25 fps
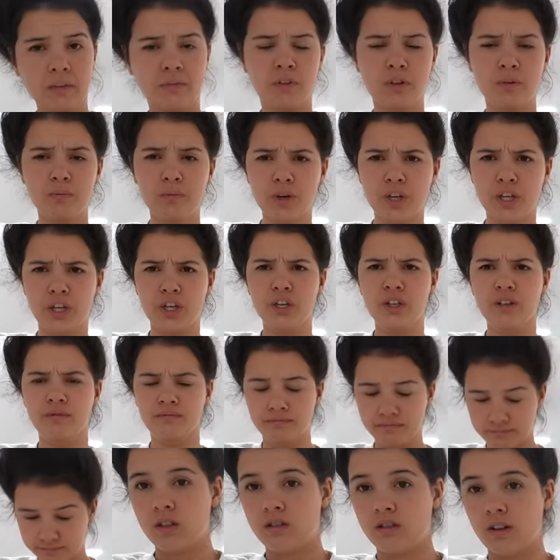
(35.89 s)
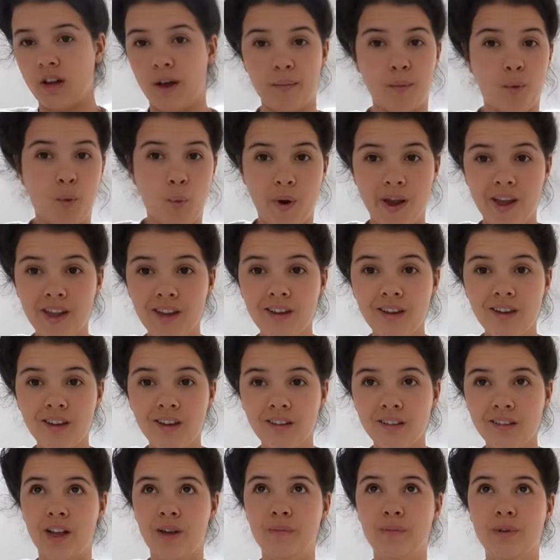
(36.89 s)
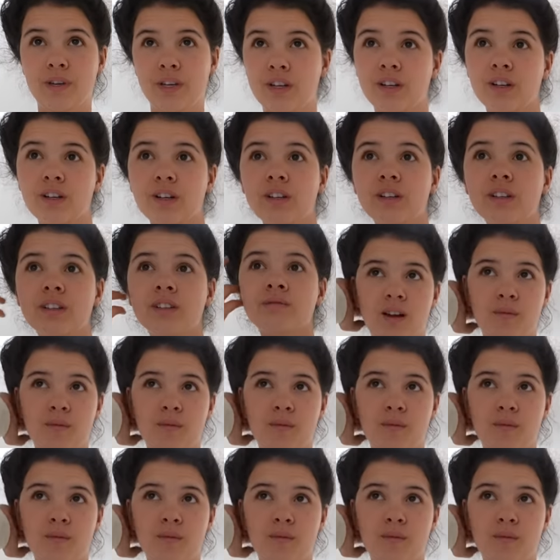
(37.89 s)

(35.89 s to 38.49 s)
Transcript: Feeling pretty good. I'm awake, I'm here,